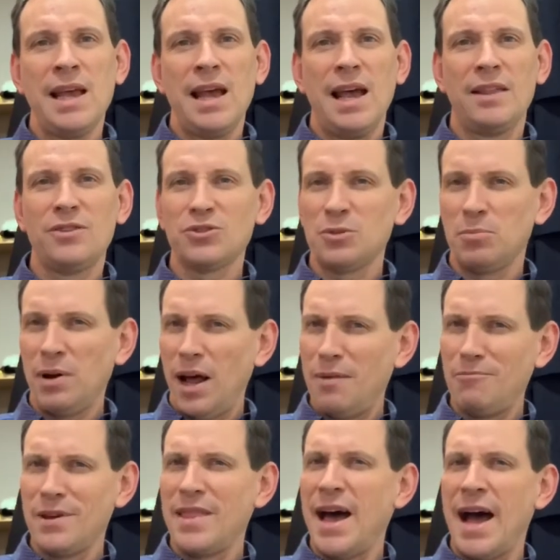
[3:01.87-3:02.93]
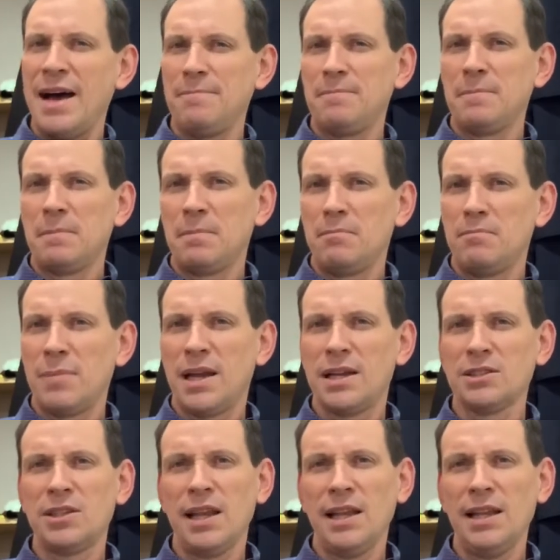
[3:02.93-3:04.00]
and there's a problem with that,
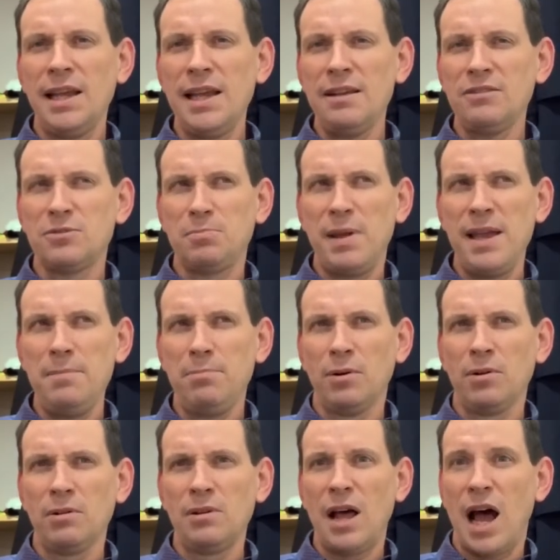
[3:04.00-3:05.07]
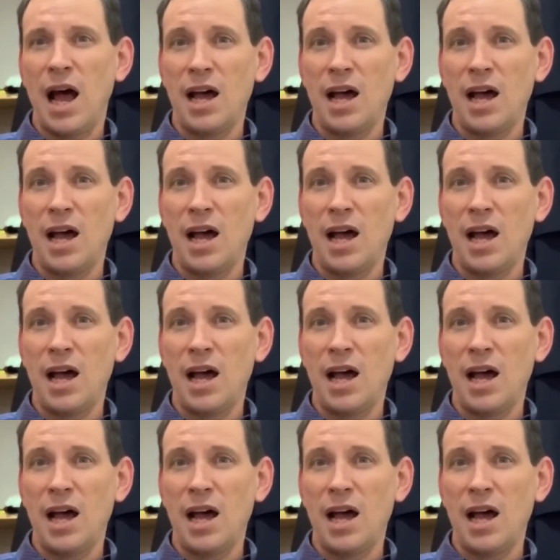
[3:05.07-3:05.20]
because it leaves people